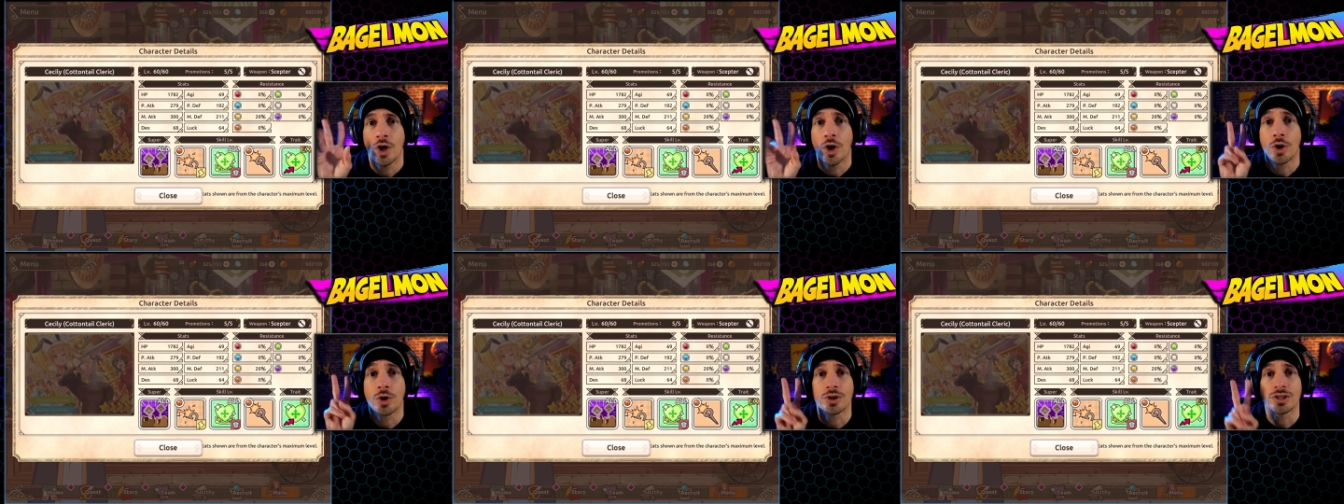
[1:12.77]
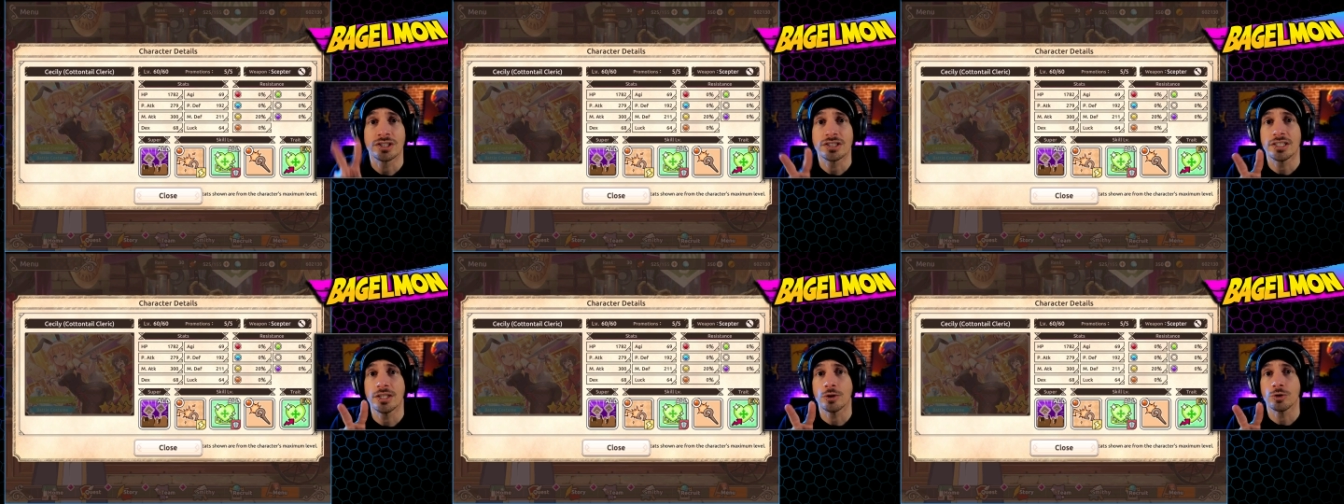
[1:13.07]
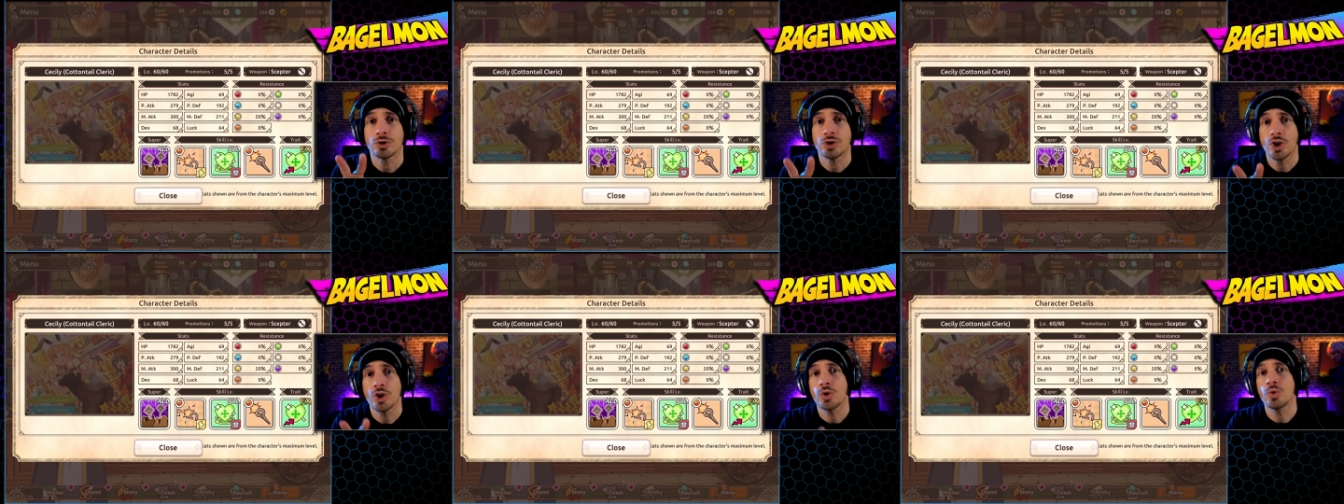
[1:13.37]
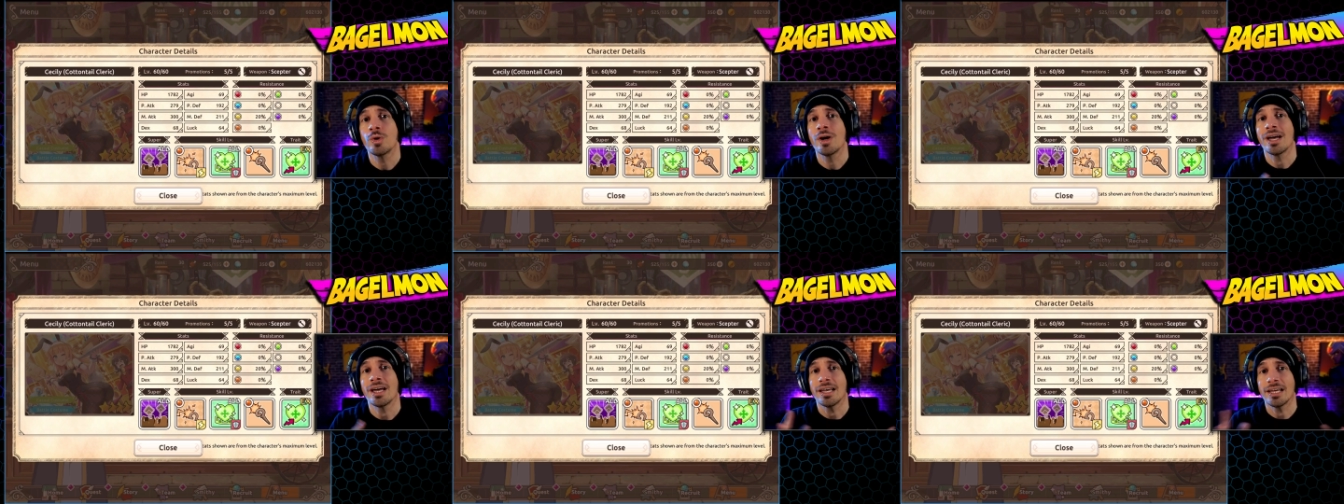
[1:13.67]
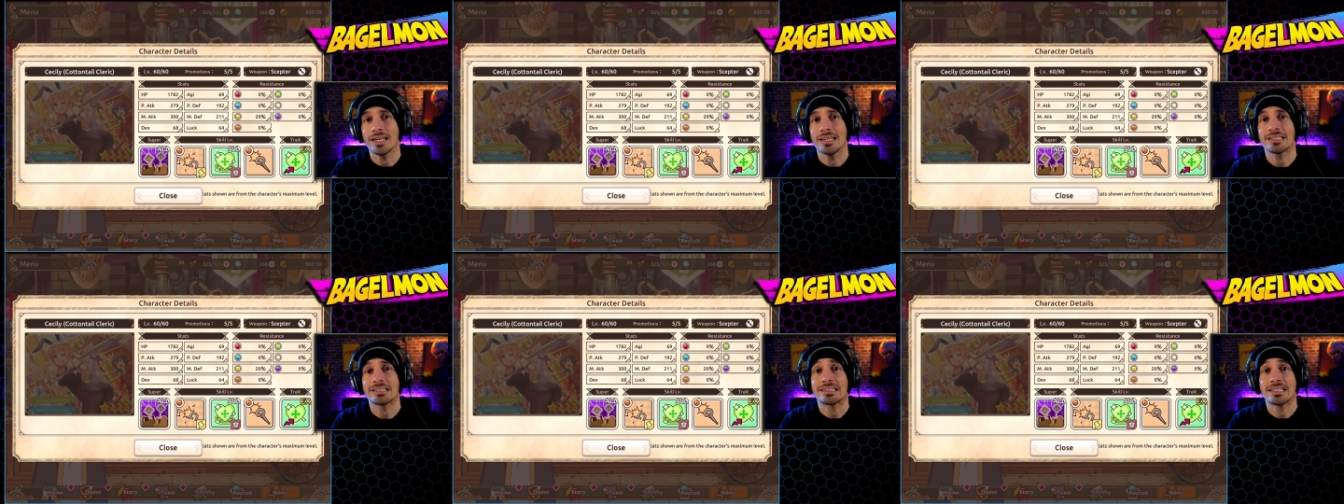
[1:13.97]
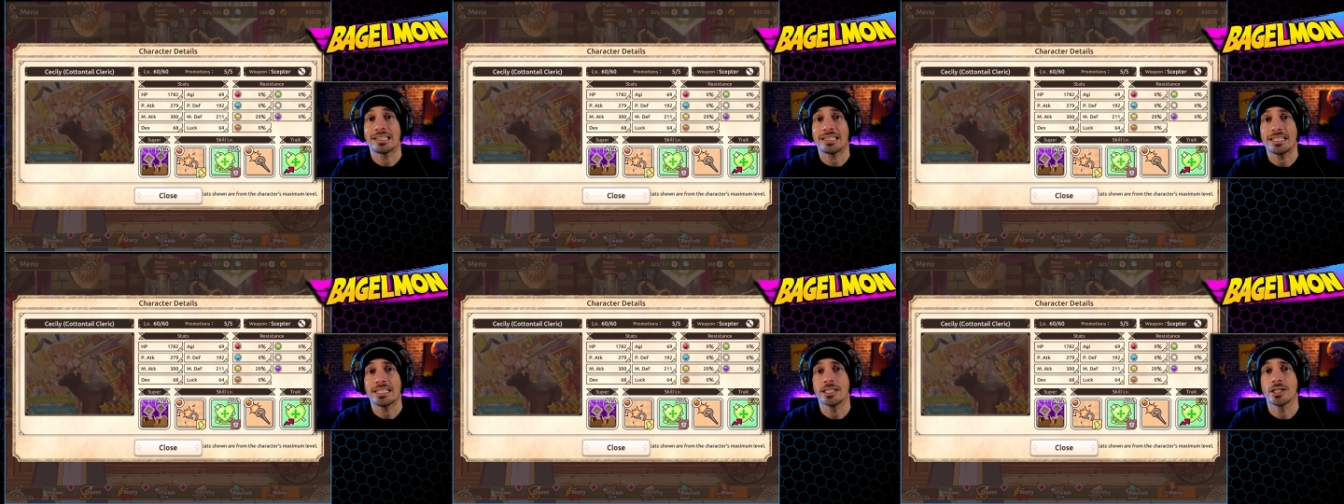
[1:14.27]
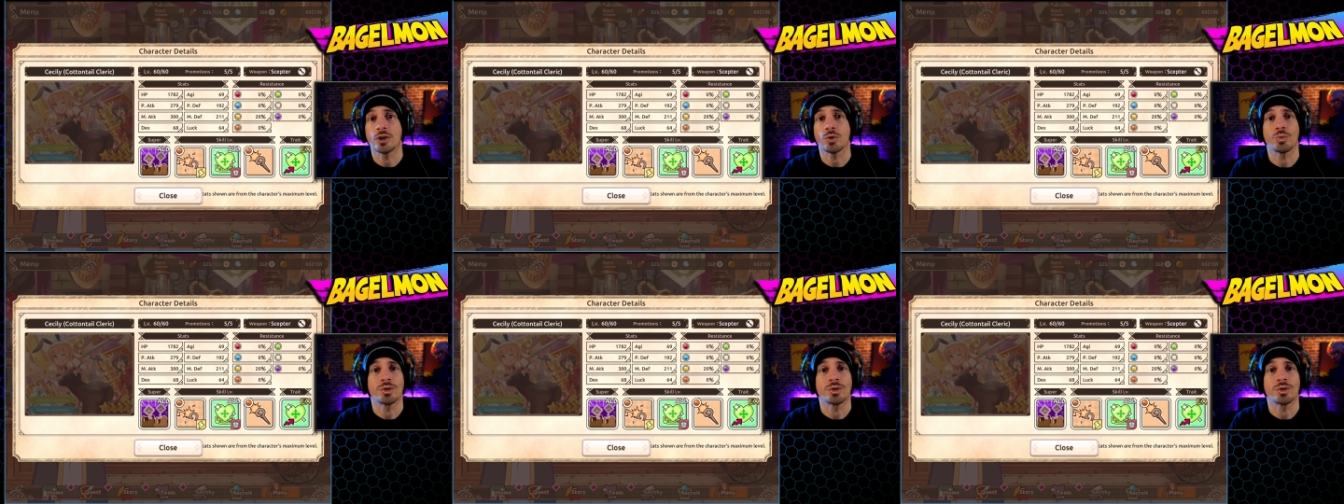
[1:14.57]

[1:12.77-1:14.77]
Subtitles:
Her skill 2 is the heal,